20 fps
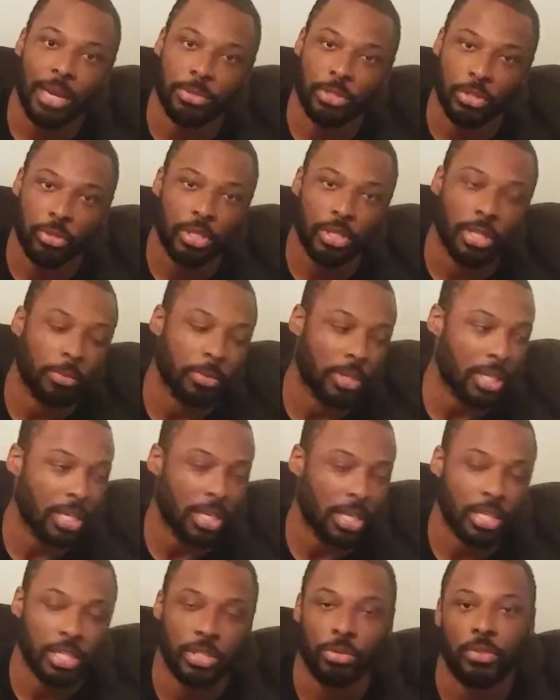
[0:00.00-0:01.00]
so you end up getting
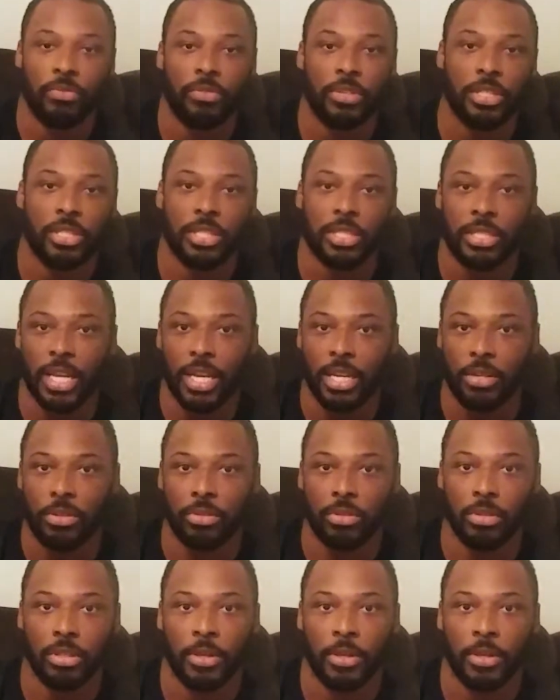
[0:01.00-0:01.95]
into a vicious cycle.